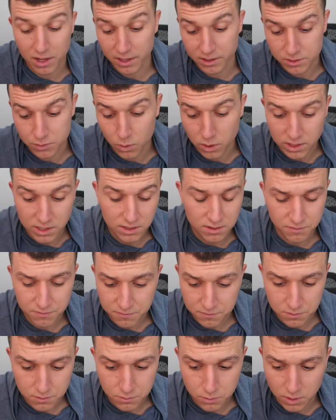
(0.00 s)
probably 20 to
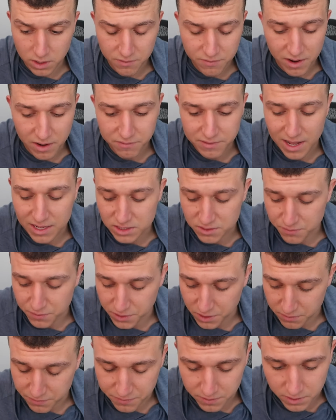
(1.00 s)
25,000 for
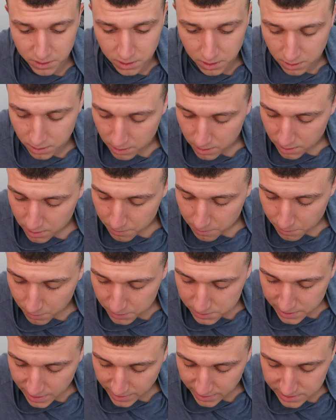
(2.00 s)
your your
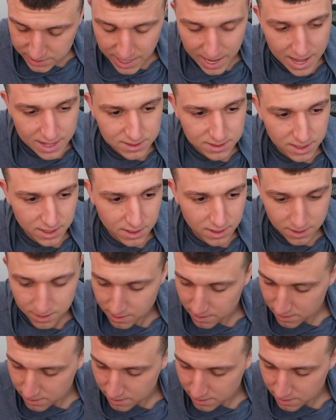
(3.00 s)
Mercedes casket?